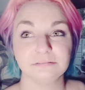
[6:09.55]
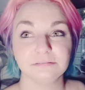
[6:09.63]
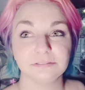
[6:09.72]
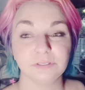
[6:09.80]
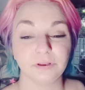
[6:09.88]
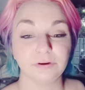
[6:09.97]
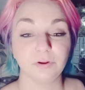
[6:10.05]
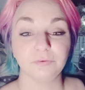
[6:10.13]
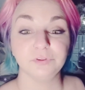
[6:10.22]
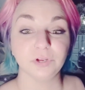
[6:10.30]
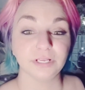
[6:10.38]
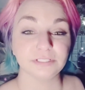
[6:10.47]
So I don't know if
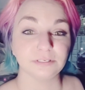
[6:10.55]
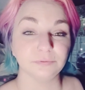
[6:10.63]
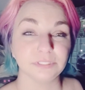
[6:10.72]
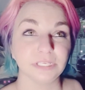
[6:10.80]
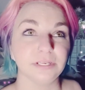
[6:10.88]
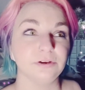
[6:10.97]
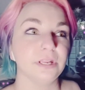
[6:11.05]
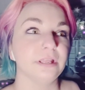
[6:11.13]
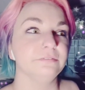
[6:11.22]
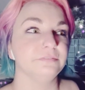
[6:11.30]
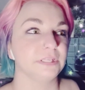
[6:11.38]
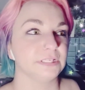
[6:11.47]
you guys know what the Internet
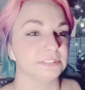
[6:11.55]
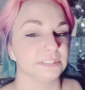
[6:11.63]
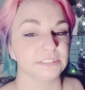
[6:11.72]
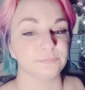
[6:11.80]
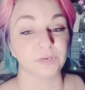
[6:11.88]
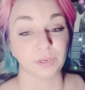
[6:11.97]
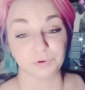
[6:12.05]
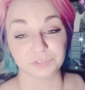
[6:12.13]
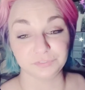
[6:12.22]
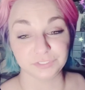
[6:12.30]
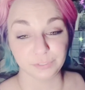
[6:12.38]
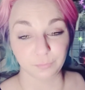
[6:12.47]
of Things is, but I worked
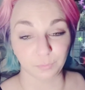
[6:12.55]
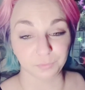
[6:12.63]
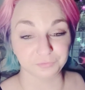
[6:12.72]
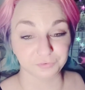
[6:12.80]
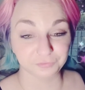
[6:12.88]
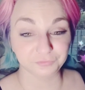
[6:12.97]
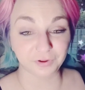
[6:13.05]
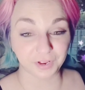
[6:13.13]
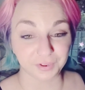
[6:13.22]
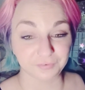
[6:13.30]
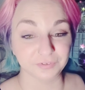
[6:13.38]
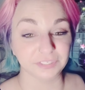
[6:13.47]
for T-Mobile for
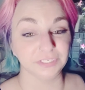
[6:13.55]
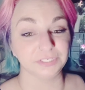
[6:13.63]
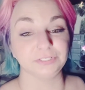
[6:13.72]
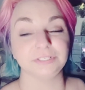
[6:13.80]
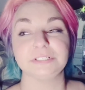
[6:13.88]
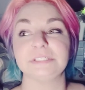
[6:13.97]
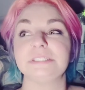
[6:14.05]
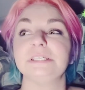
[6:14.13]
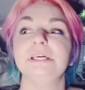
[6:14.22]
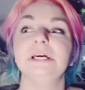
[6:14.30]
5 years.